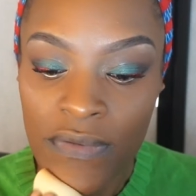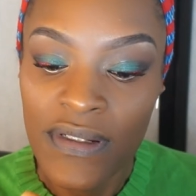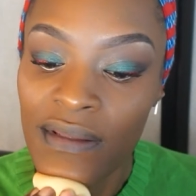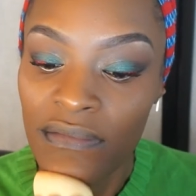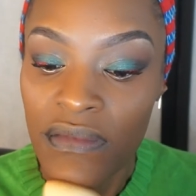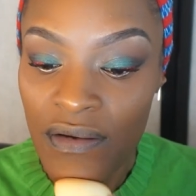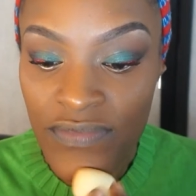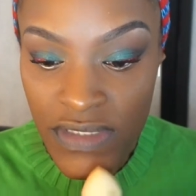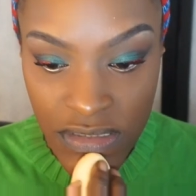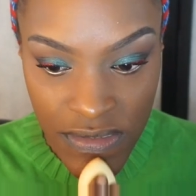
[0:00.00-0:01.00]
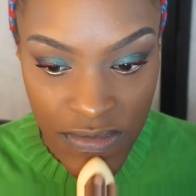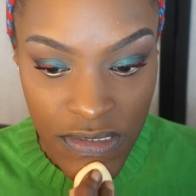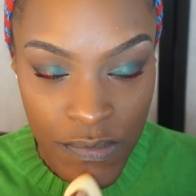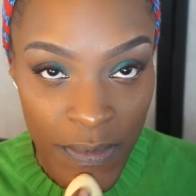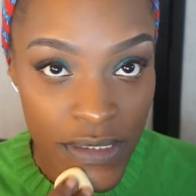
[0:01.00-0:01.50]
And I love this
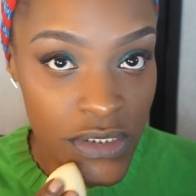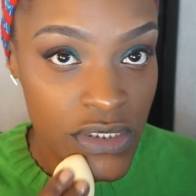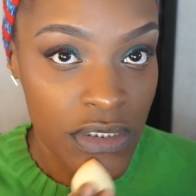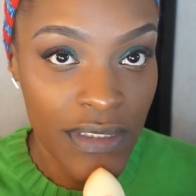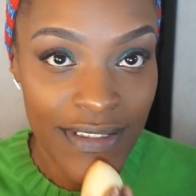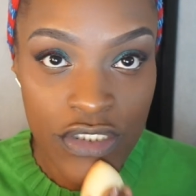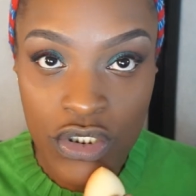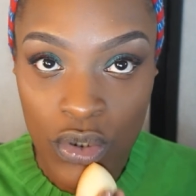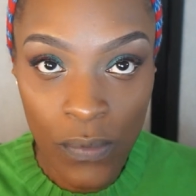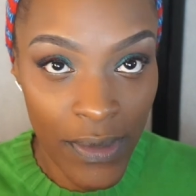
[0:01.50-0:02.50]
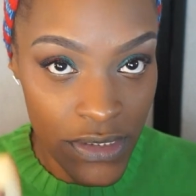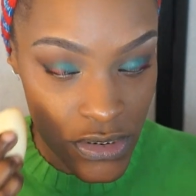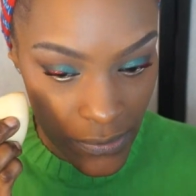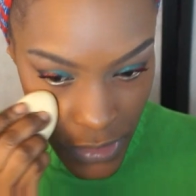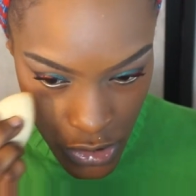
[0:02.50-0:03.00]
sponge, like, so much.
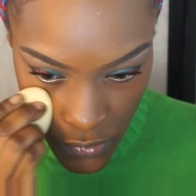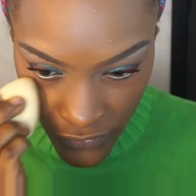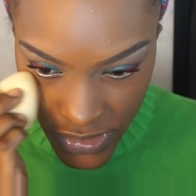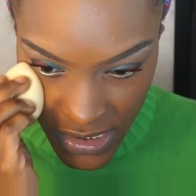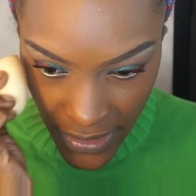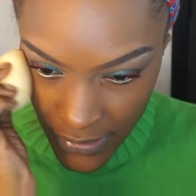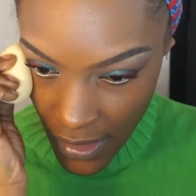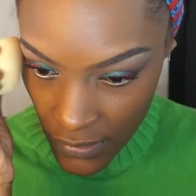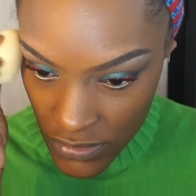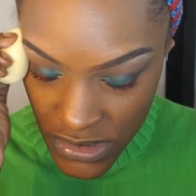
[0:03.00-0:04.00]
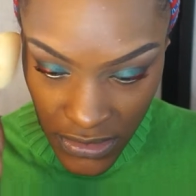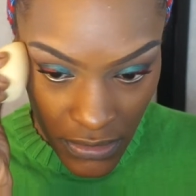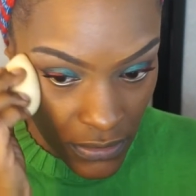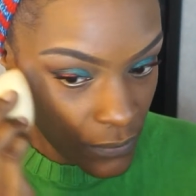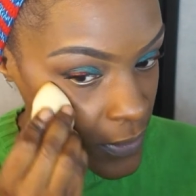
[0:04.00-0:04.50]
There were two for ten dollars, I
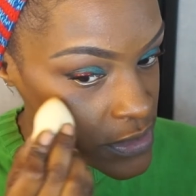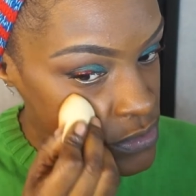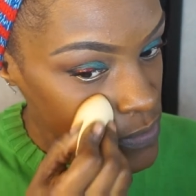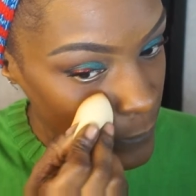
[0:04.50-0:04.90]
think it was.